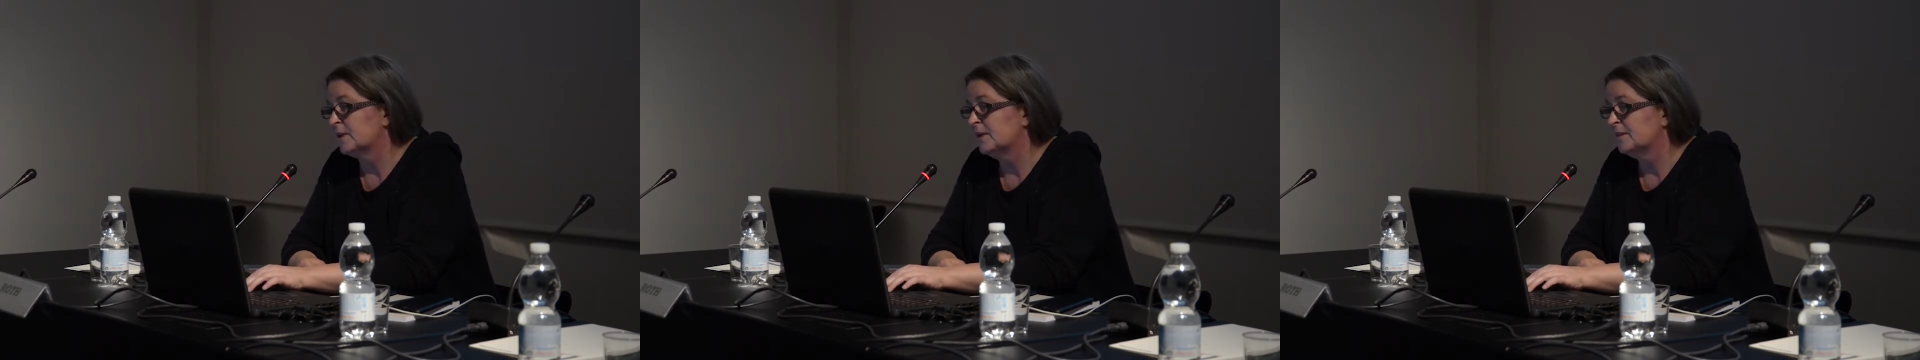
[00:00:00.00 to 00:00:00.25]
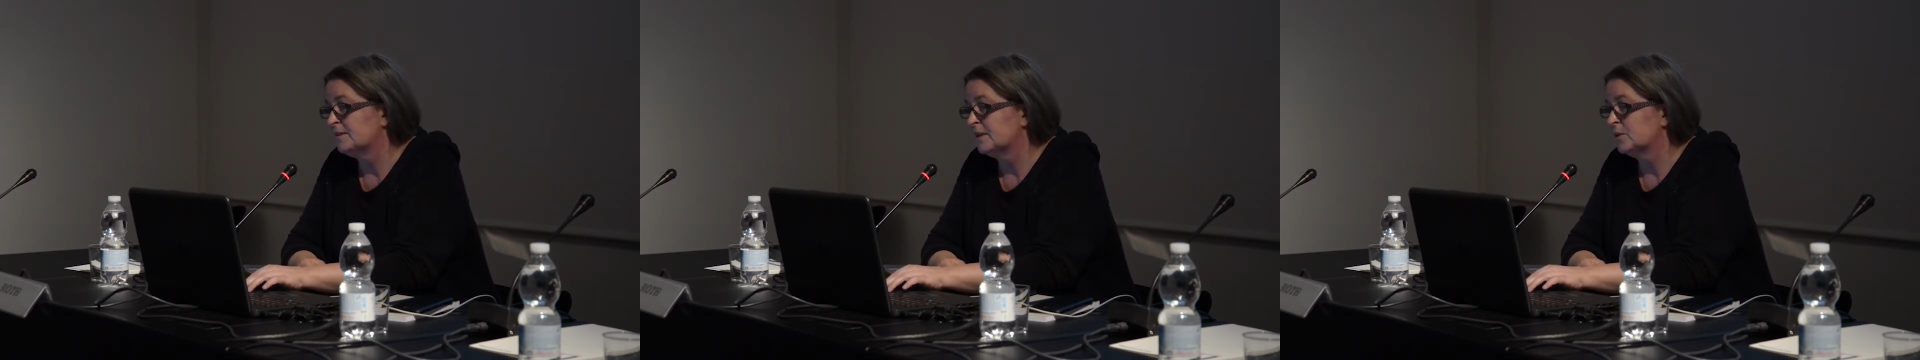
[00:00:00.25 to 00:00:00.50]
when
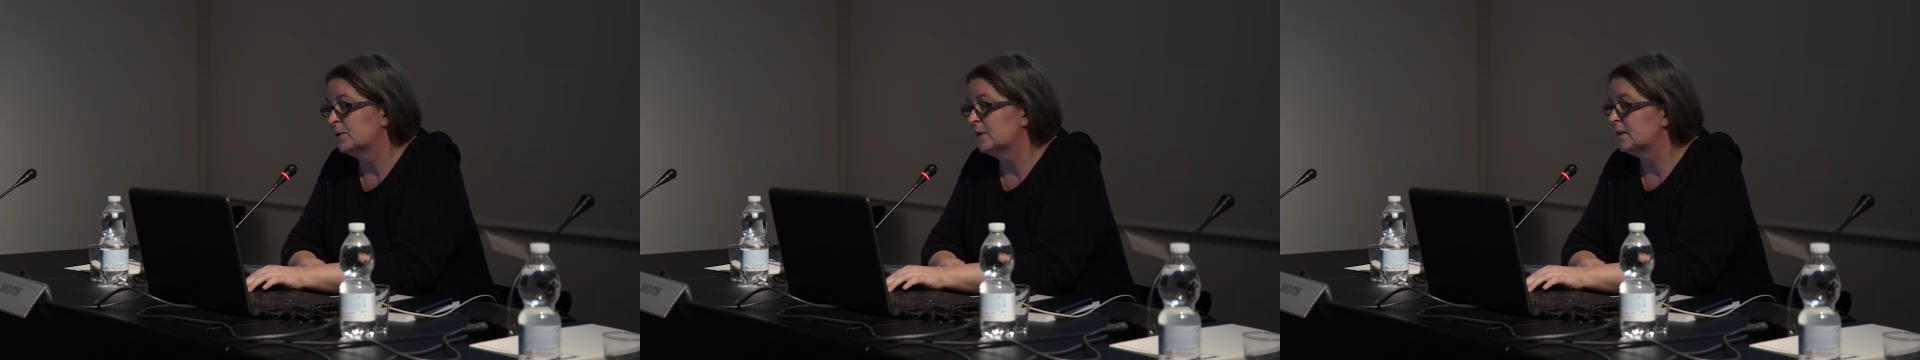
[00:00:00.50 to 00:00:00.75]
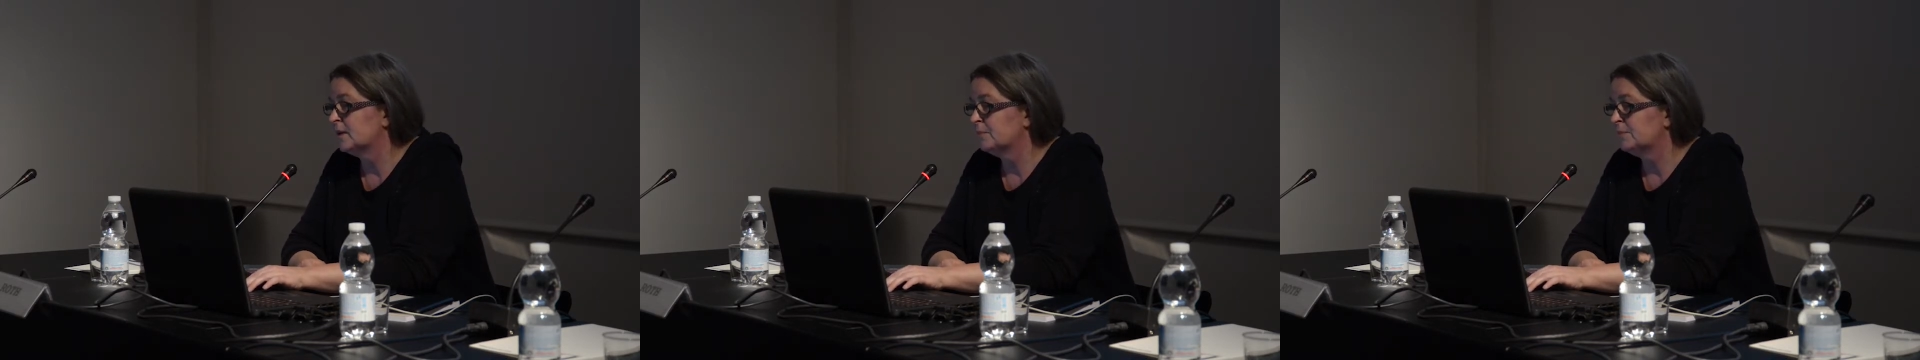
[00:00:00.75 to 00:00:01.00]
he said we
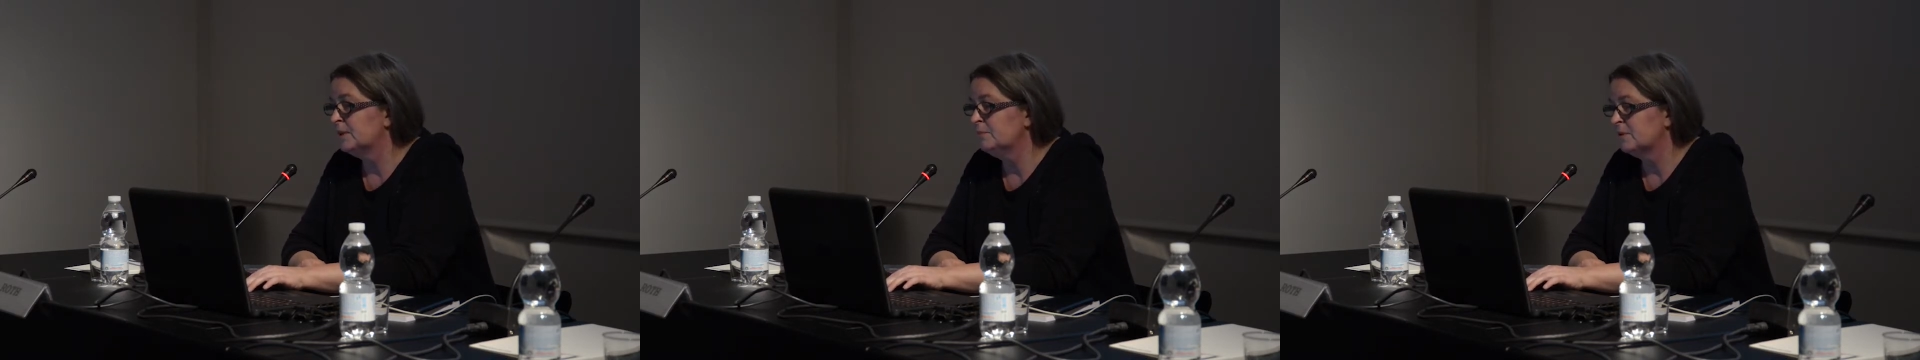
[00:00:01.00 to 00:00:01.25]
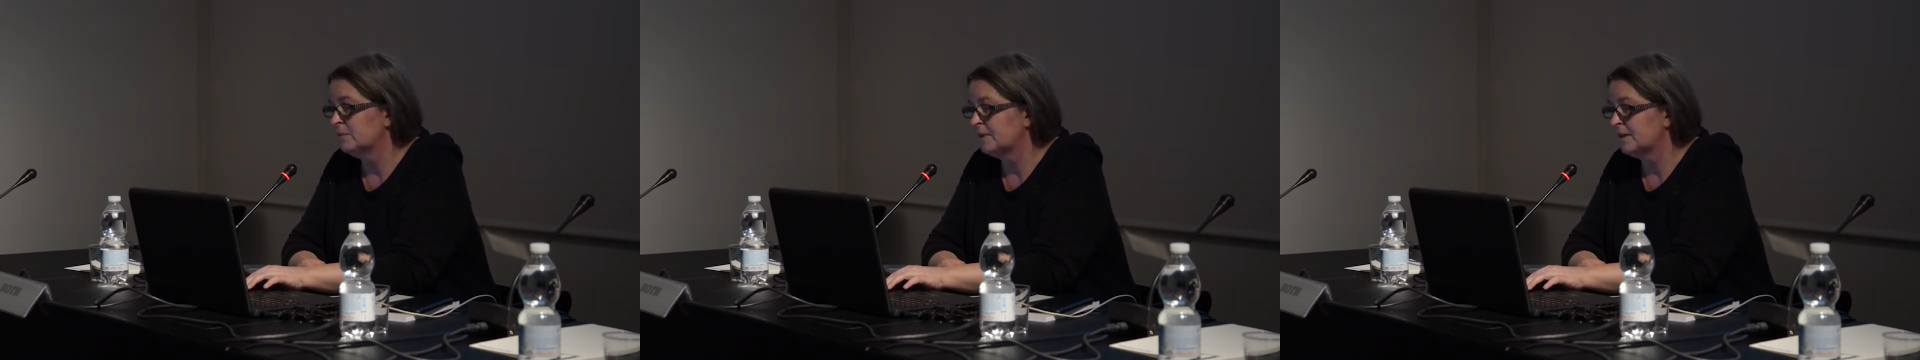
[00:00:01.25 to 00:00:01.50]
kill
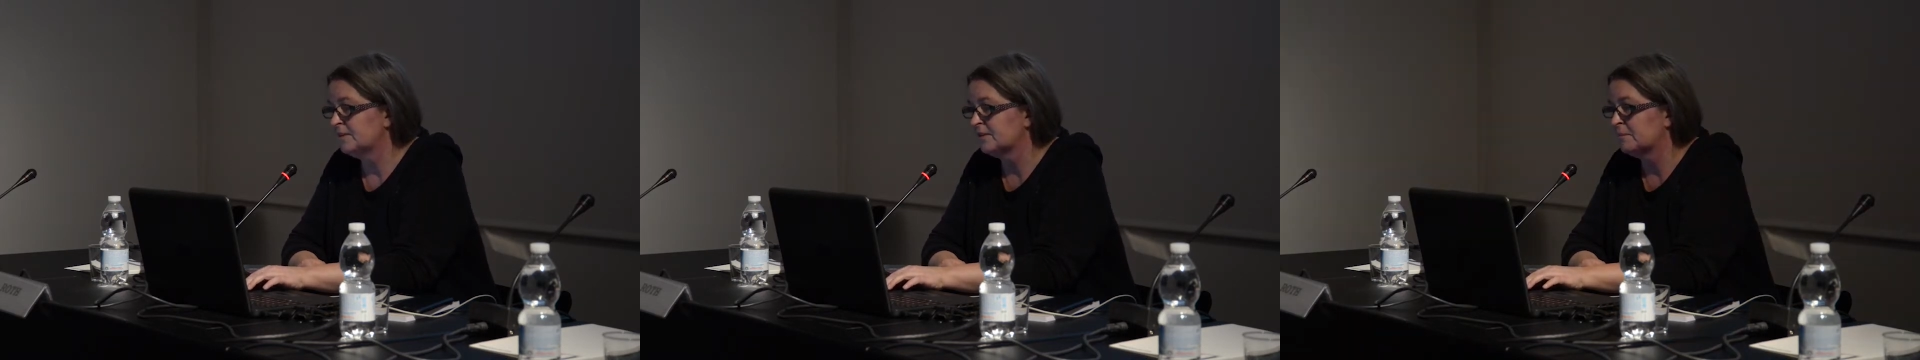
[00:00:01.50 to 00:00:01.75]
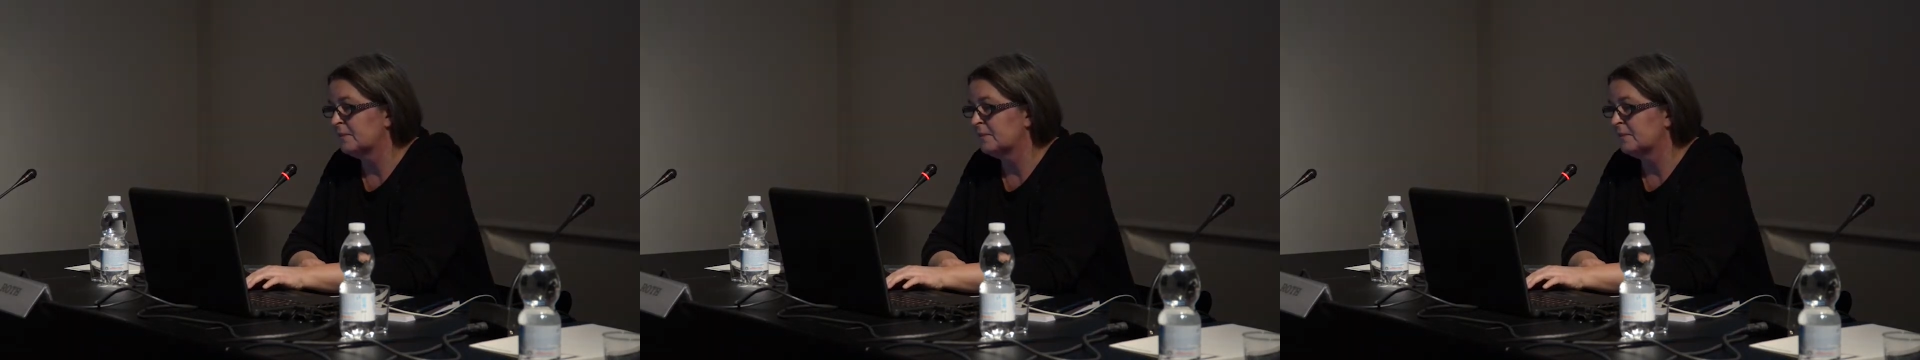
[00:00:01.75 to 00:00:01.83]
people based on